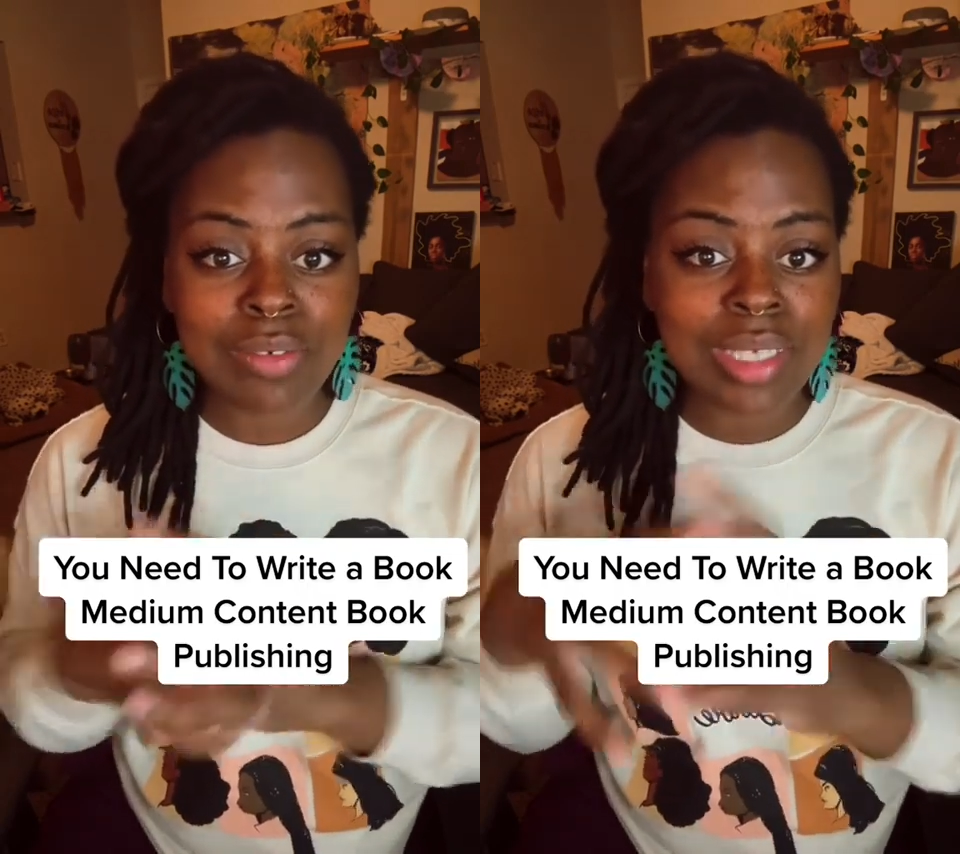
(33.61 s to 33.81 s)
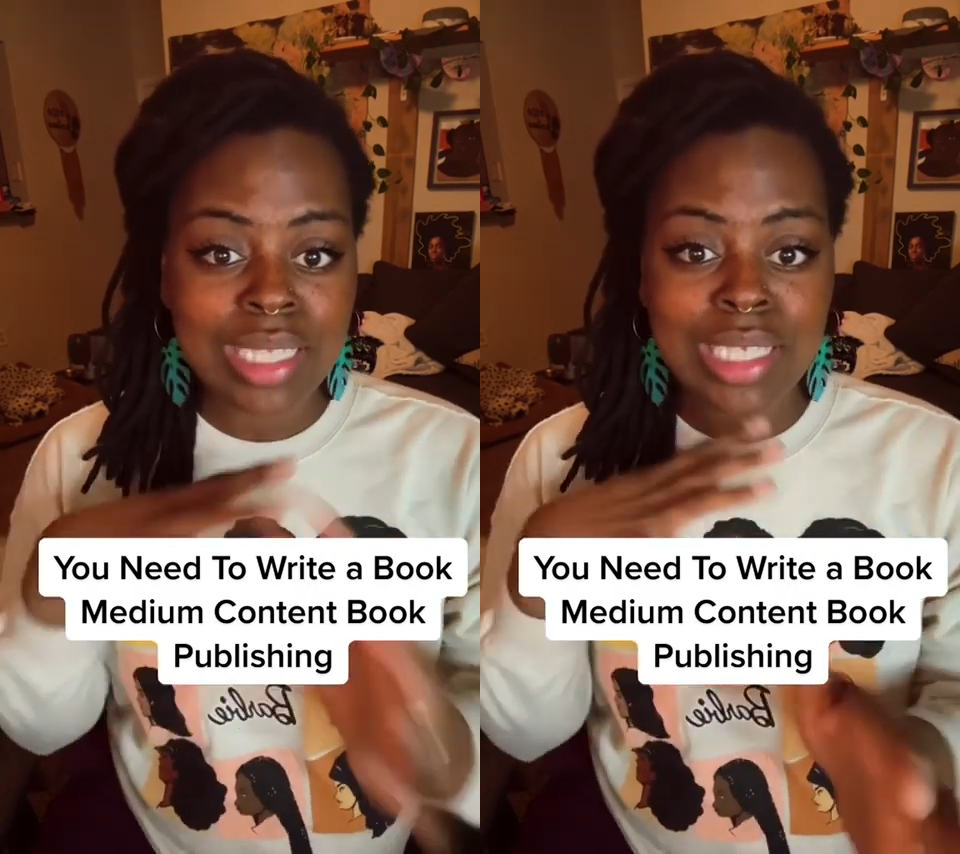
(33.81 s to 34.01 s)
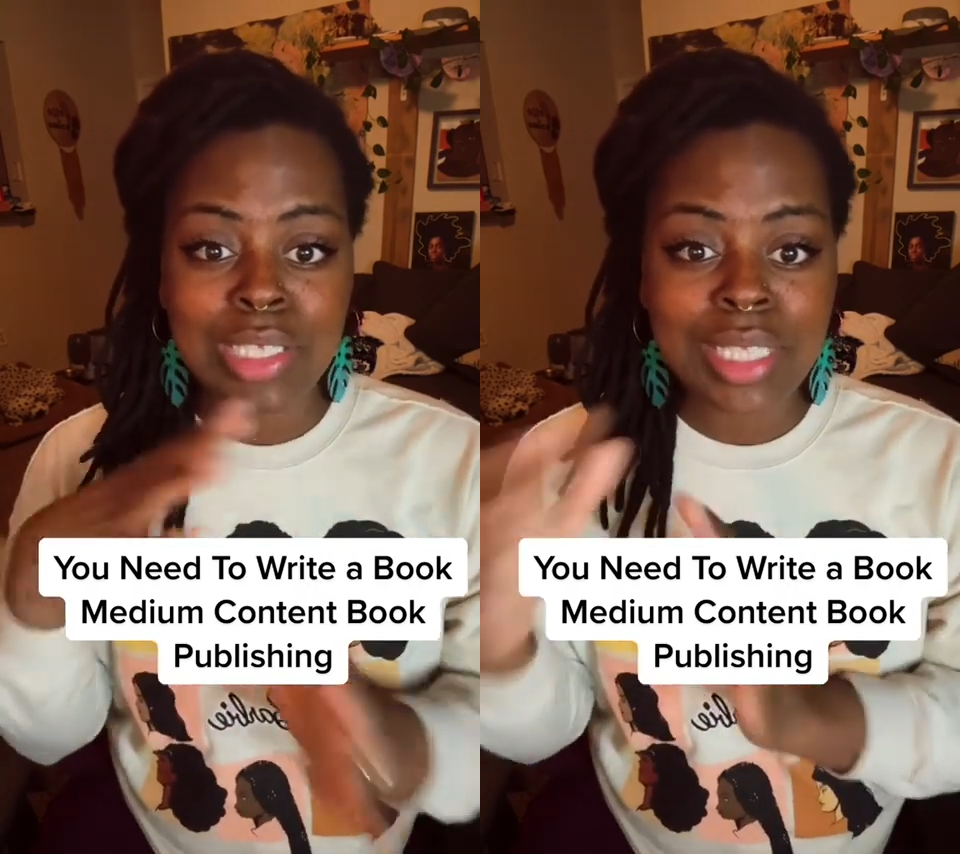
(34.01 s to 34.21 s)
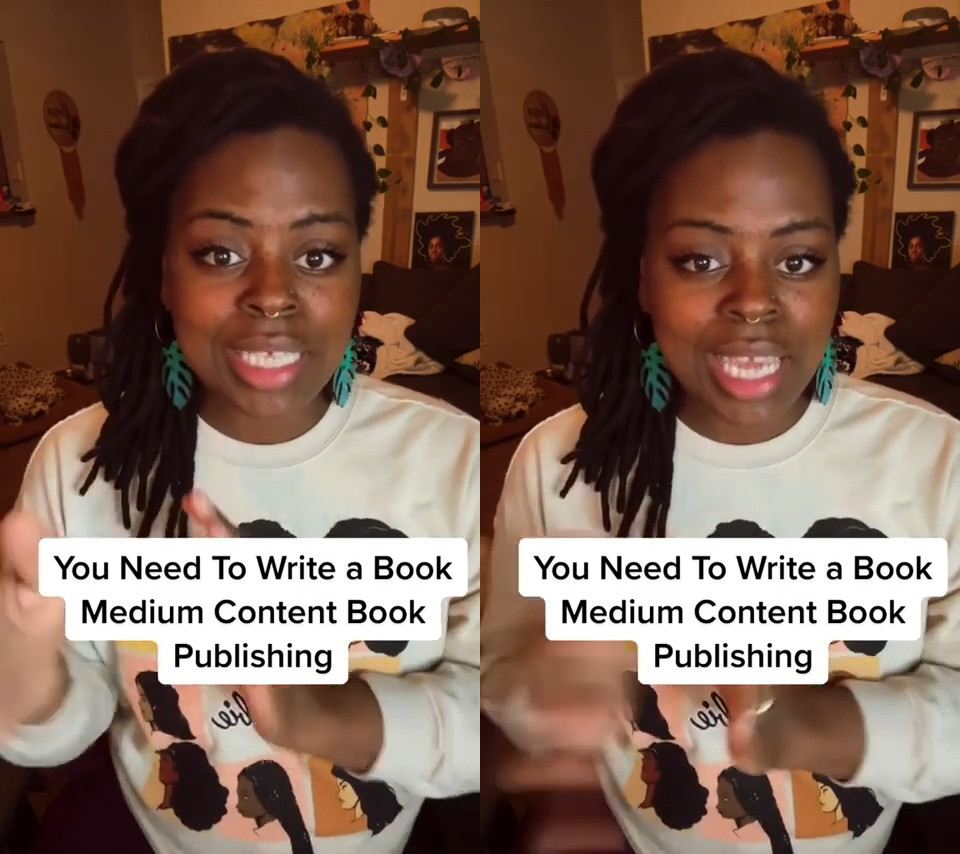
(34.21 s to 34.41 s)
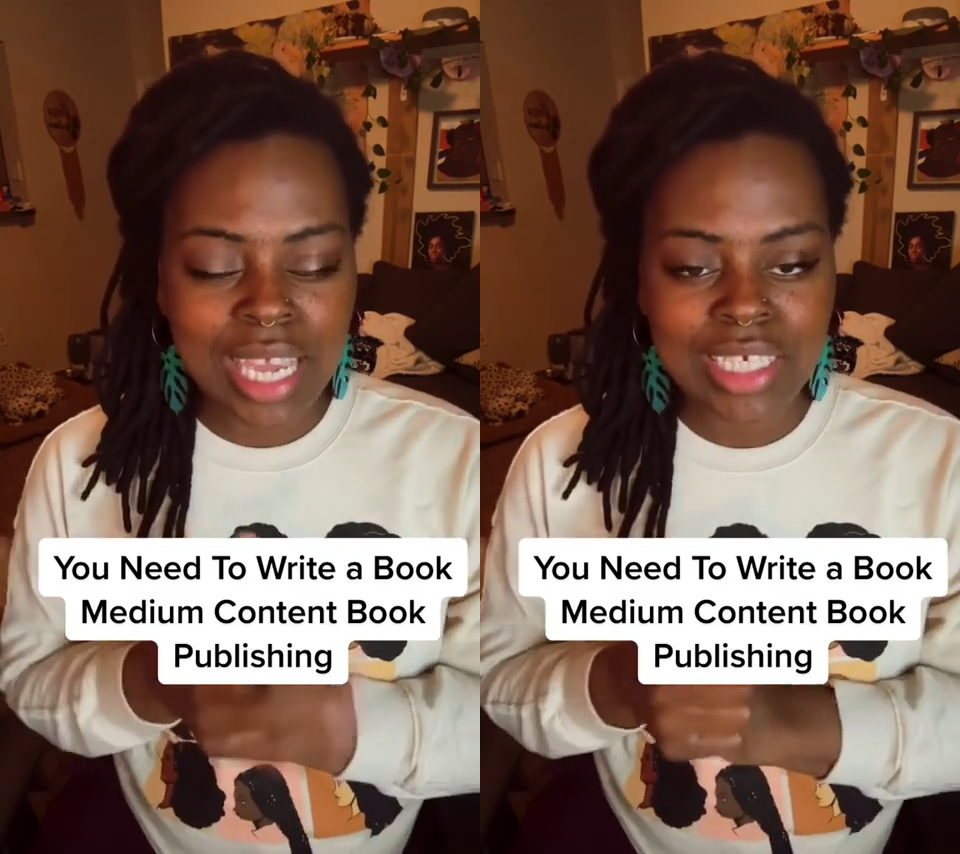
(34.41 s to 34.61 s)
It's still
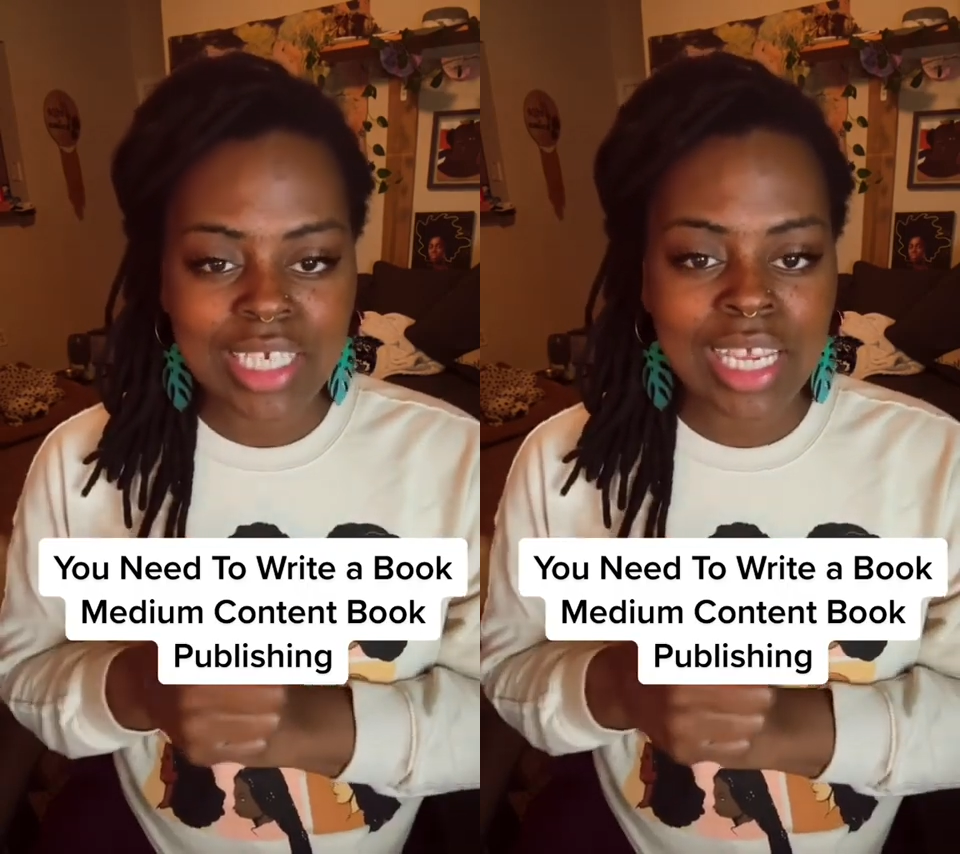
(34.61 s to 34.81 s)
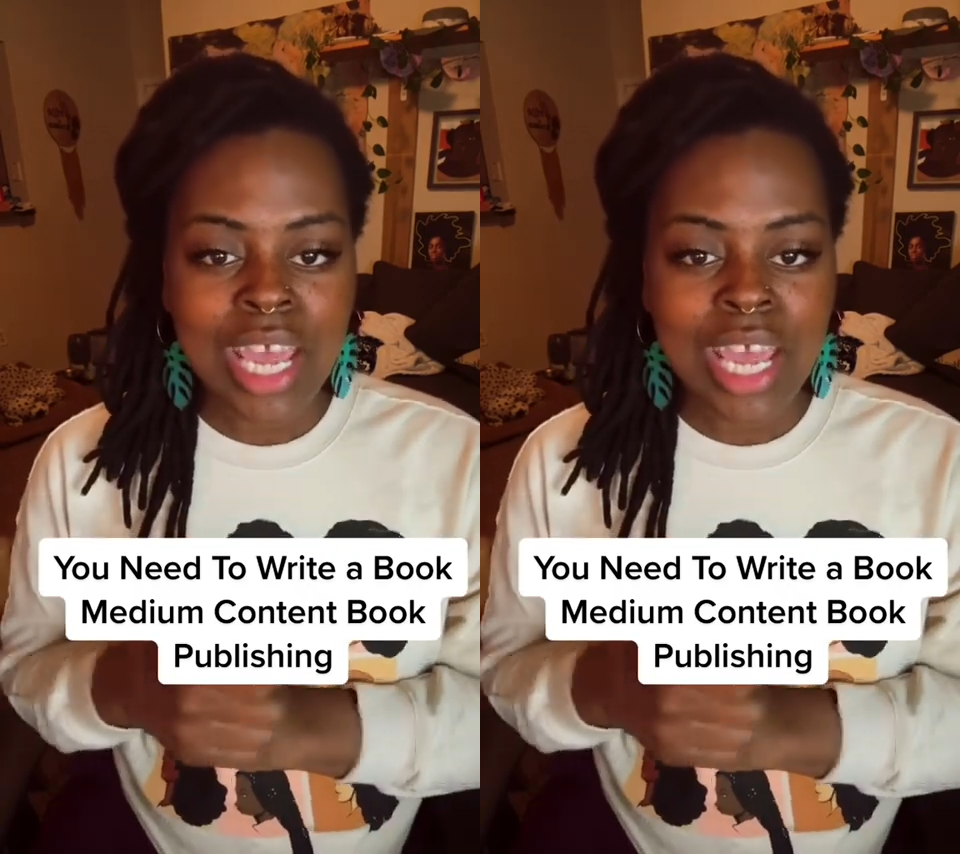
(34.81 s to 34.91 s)
engaging.